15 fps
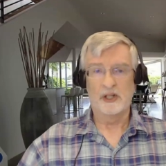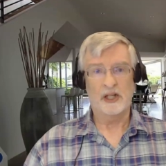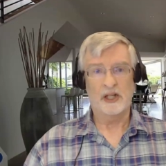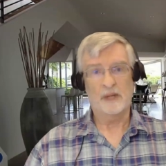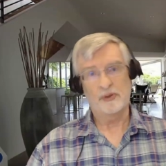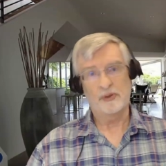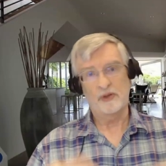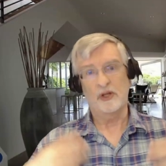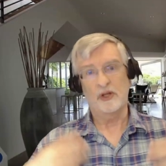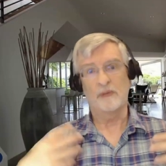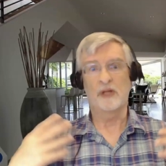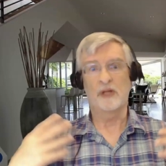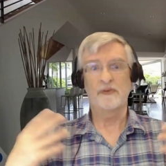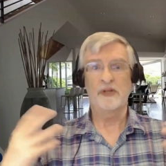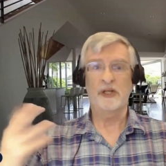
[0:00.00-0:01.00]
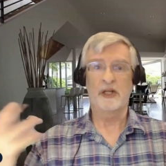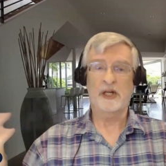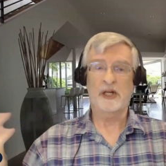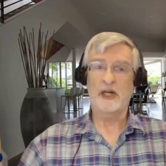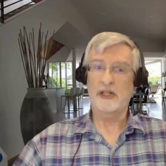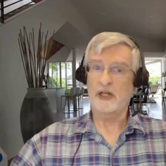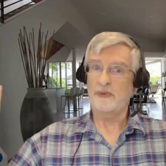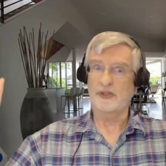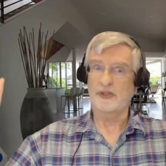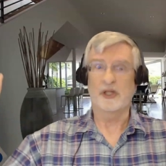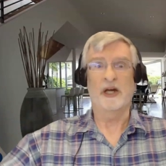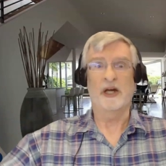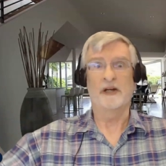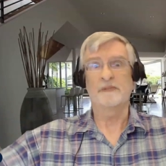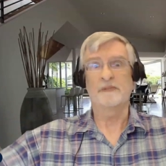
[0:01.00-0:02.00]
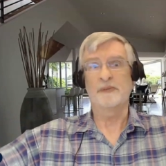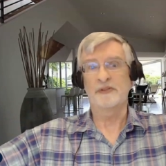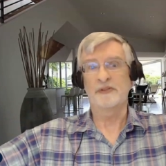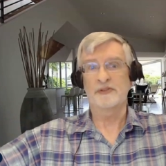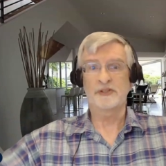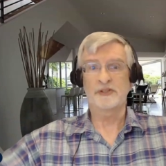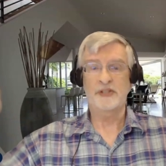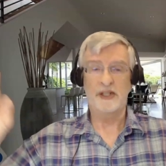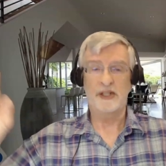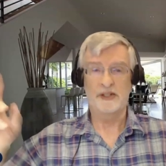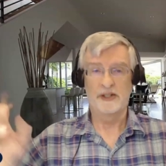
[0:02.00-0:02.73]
That proves I'm loving and kind. I reach a higher spiritual state.